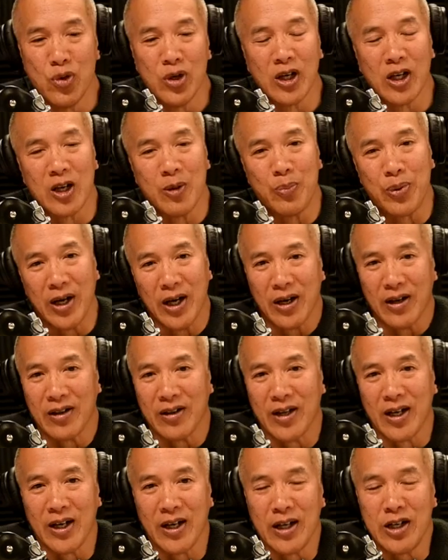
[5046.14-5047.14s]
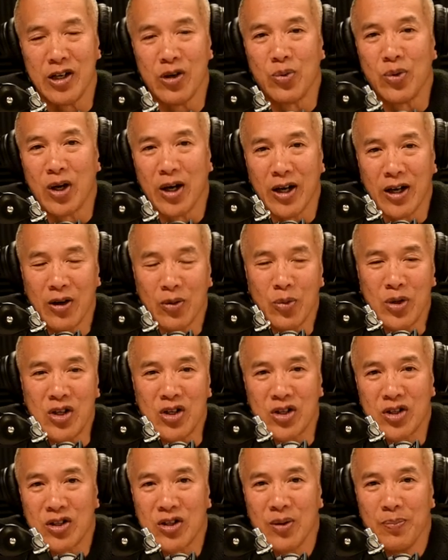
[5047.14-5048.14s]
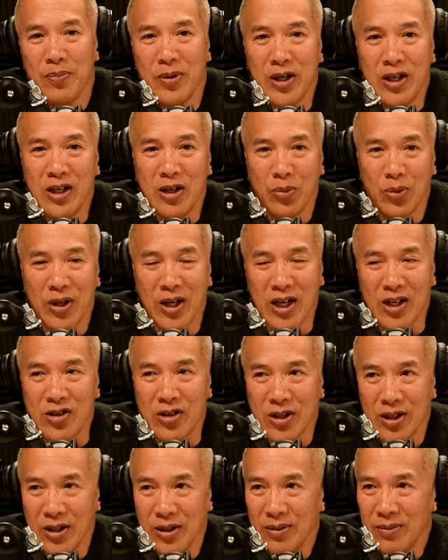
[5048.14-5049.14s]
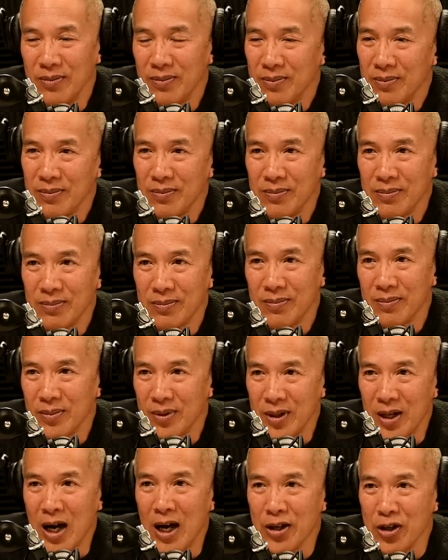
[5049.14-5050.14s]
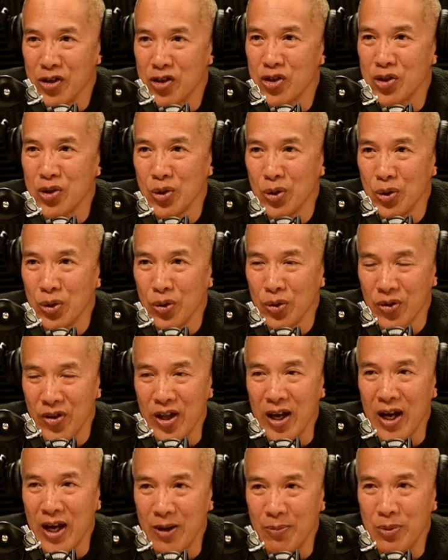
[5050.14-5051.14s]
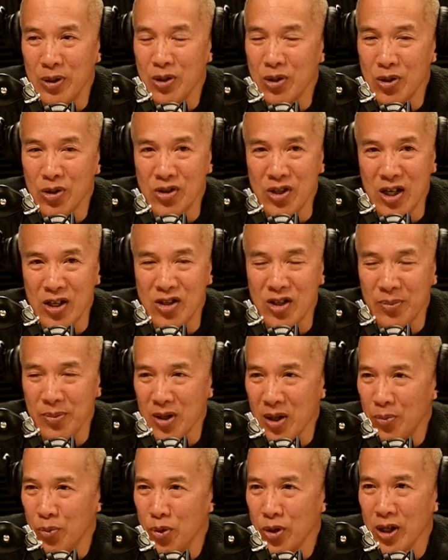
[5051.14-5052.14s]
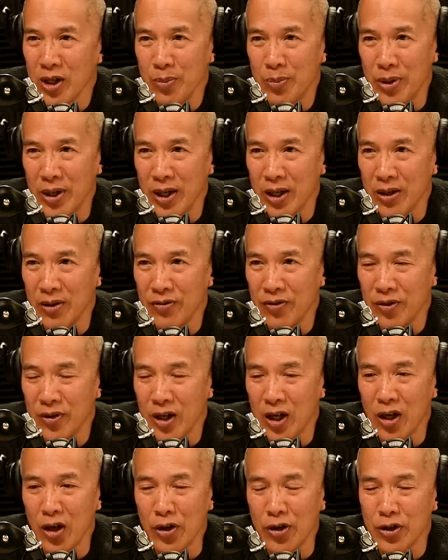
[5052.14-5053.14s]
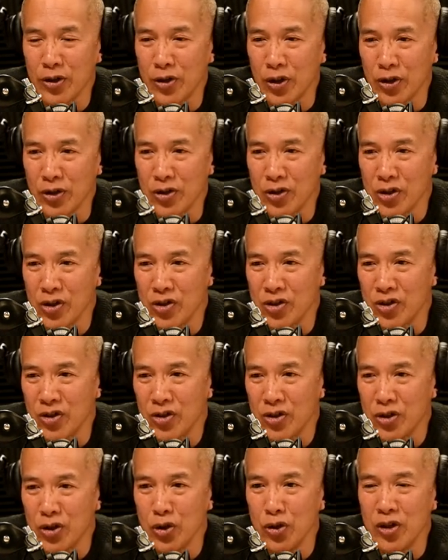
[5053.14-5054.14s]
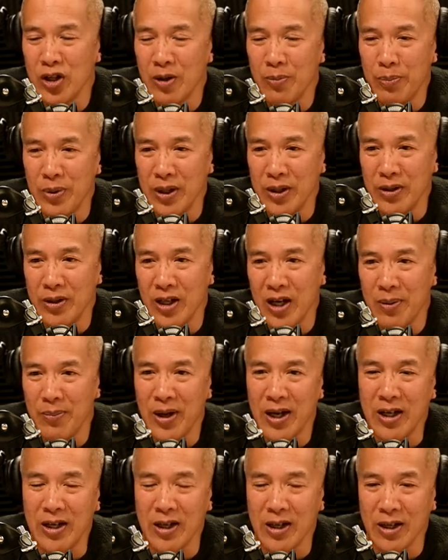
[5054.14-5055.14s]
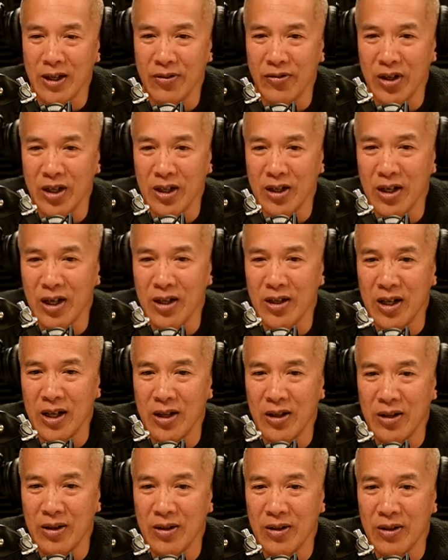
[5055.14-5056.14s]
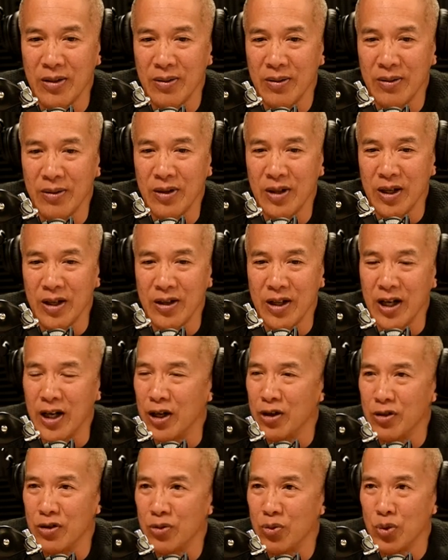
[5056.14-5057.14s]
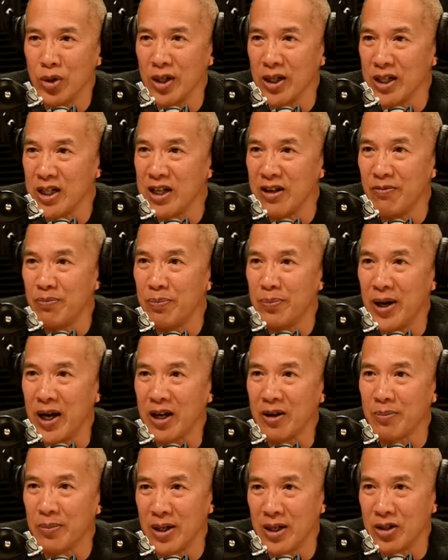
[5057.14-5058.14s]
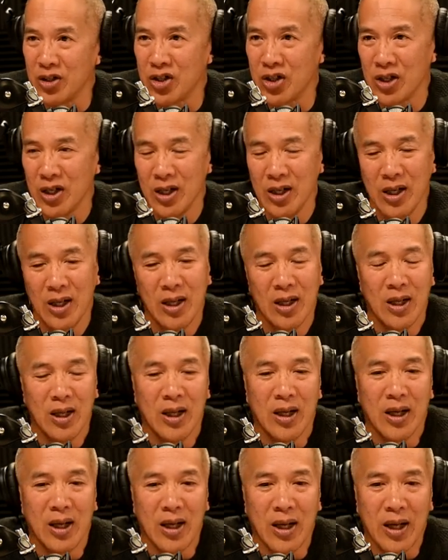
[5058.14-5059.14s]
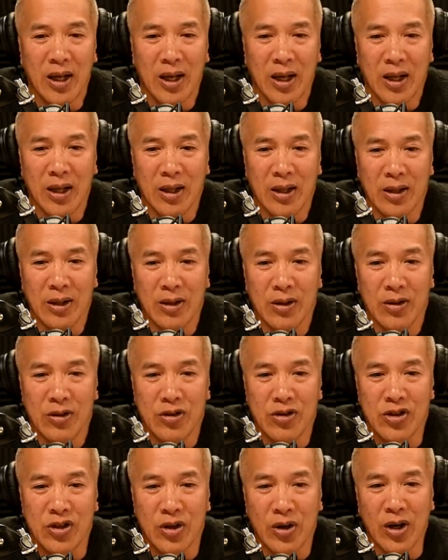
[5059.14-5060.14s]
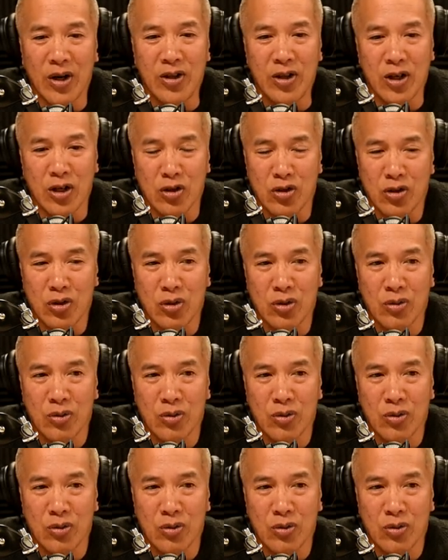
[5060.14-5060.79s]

really proud of that, website. and you're right. I wish the media would actually underscore that because that's something I'm really proud of. A lot of doctors do their bit, they make a living, and then you know they don't really give back much. Mm. And so I think it's